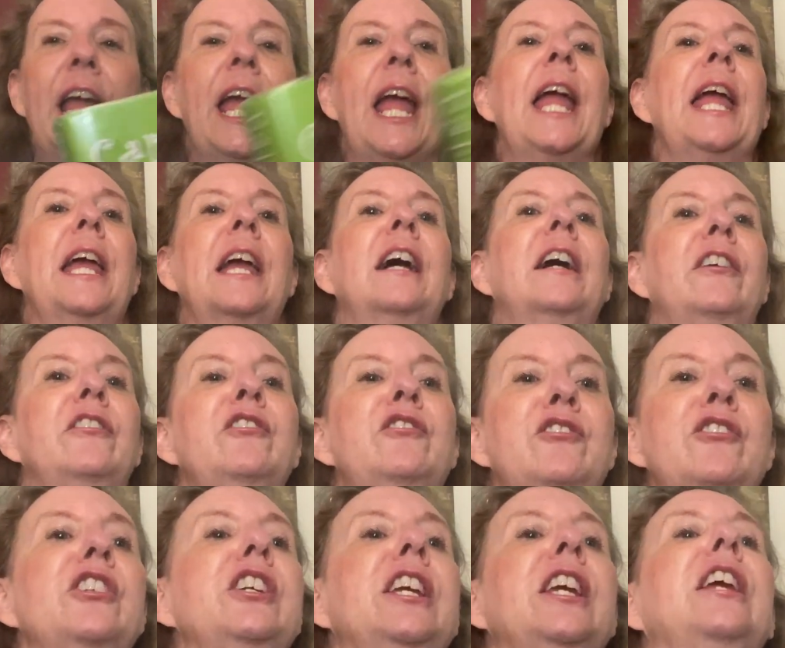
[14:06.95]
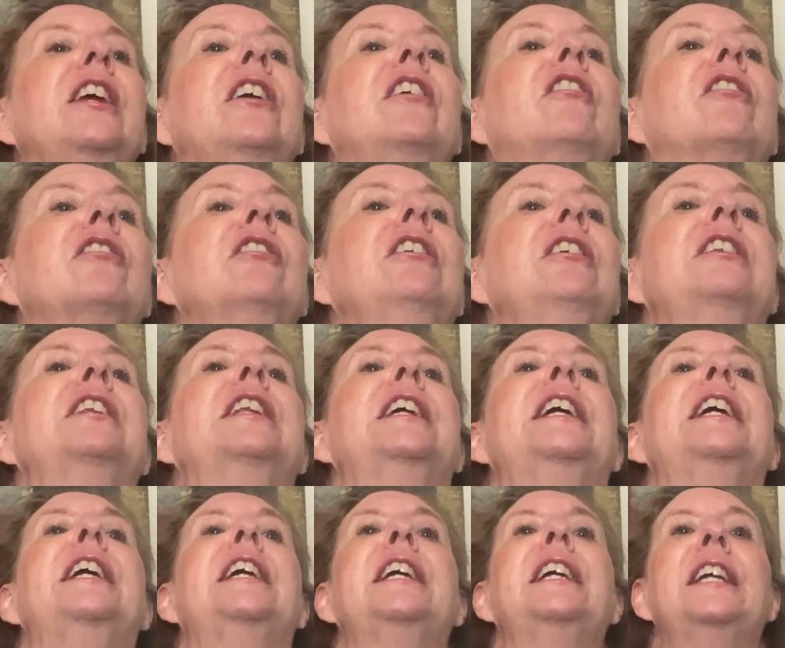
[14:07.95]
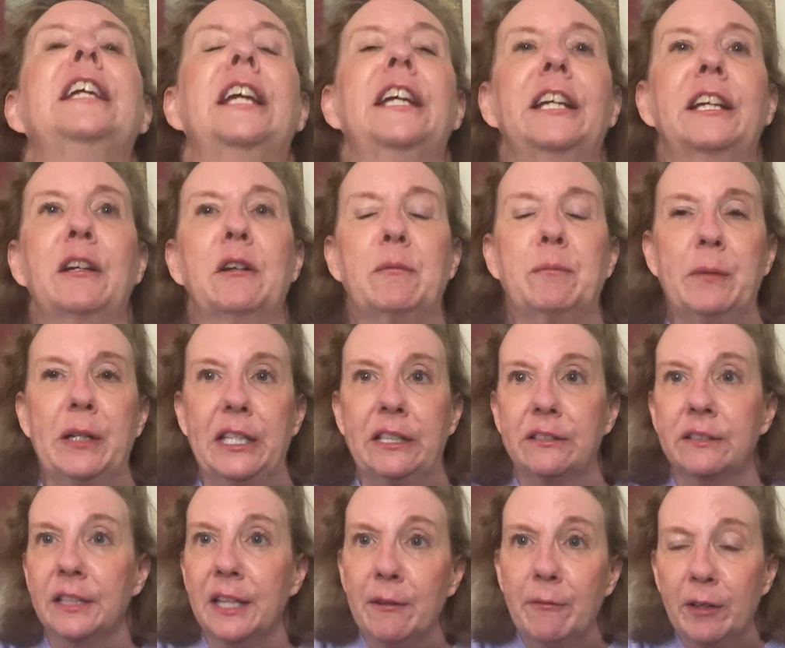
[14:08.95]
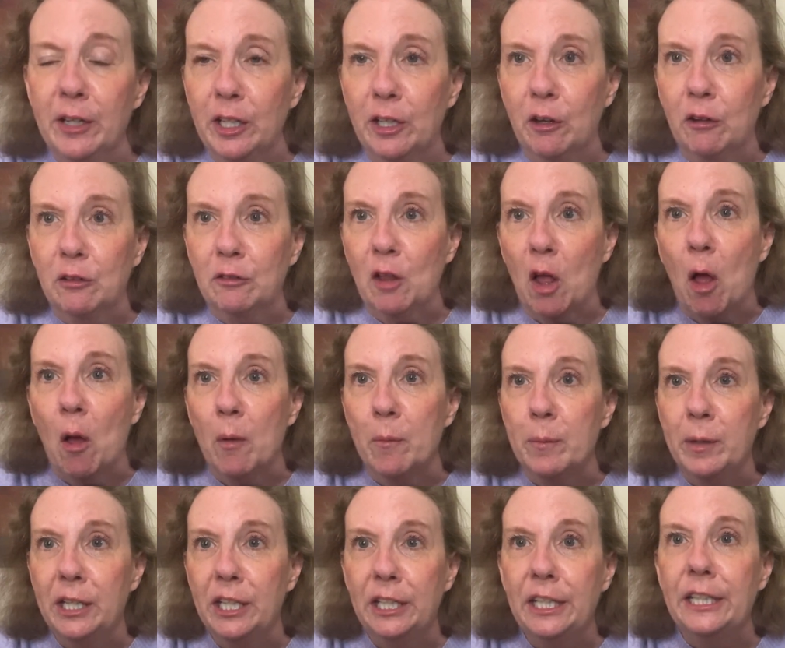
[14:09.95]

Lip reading: and she currently is living in Oklahoma,